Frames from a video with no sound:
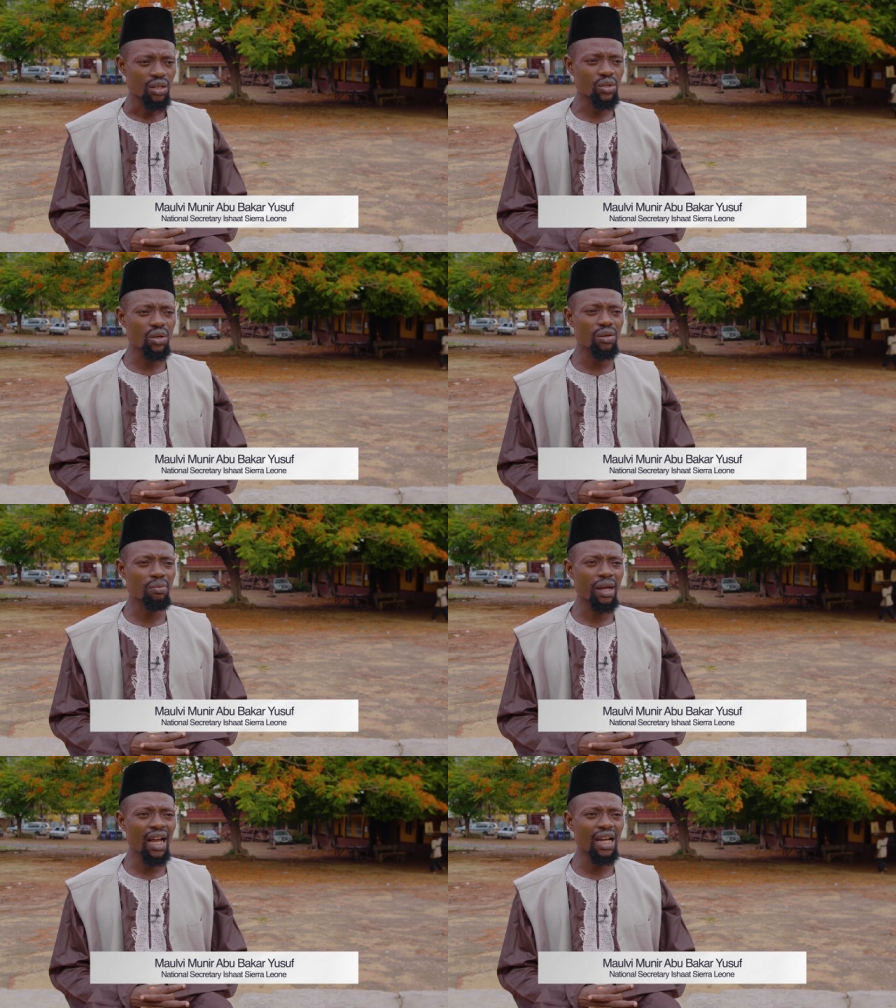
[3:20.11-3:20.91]

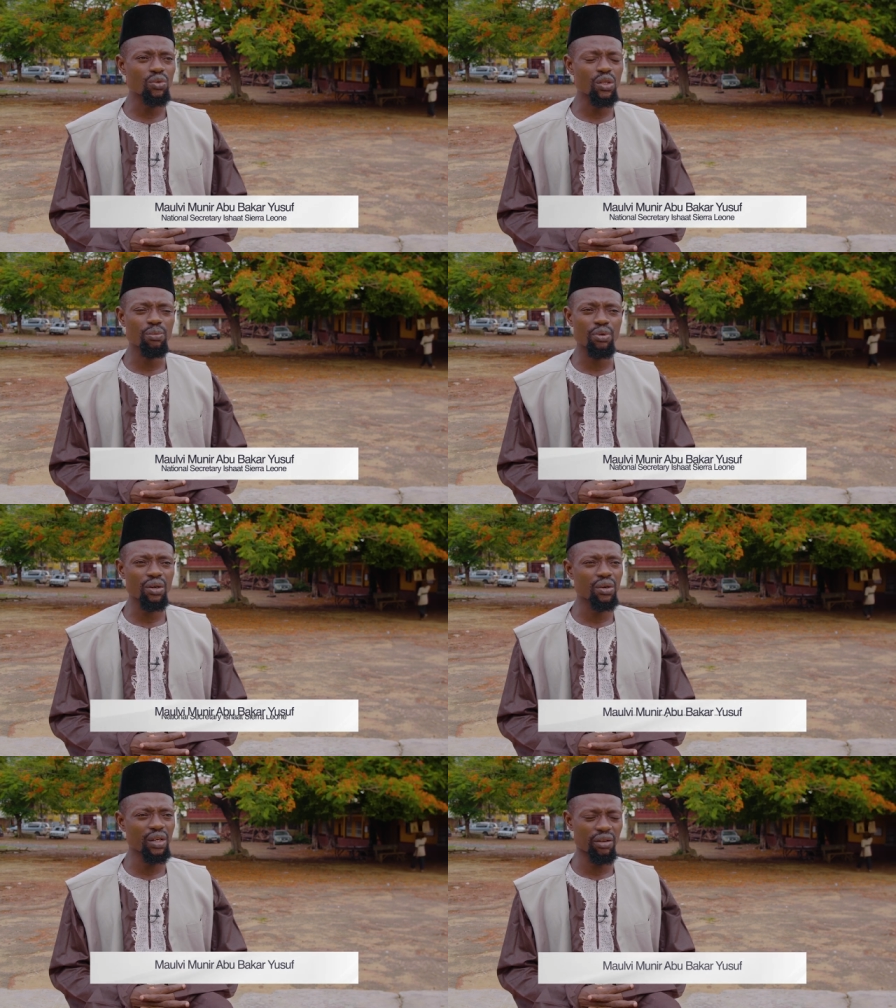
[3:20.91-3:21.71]
So my heart was
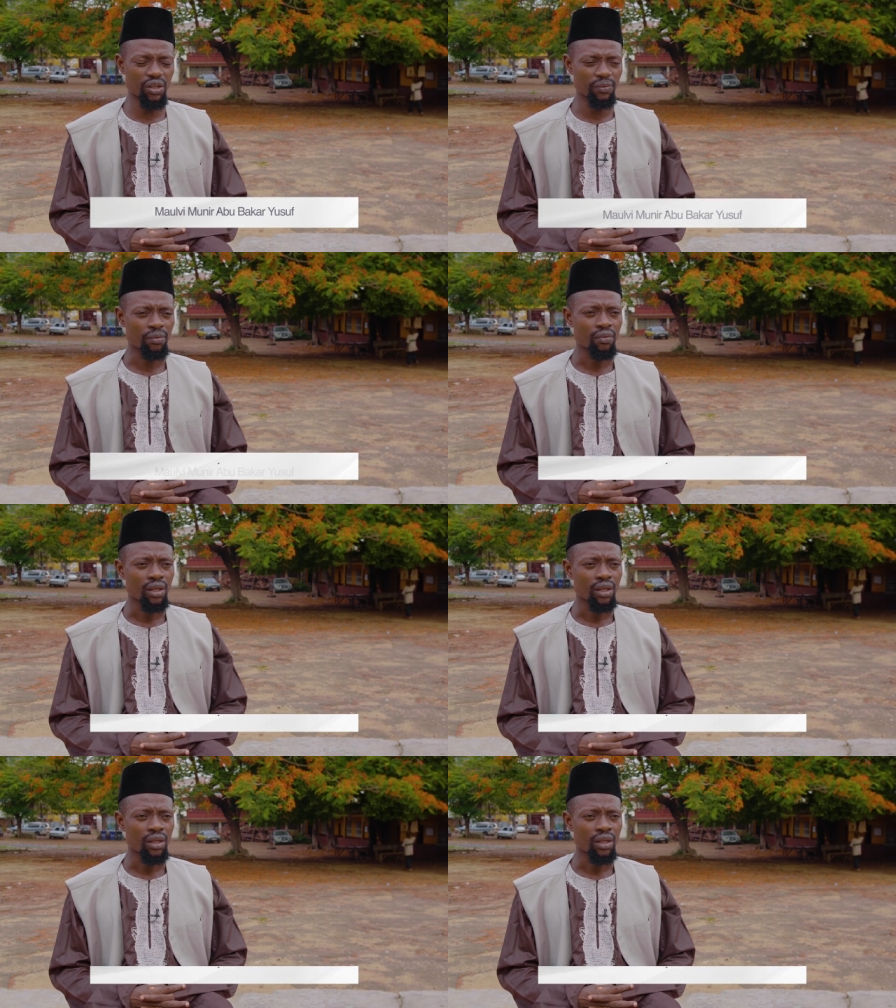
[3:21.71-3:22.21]
broken even.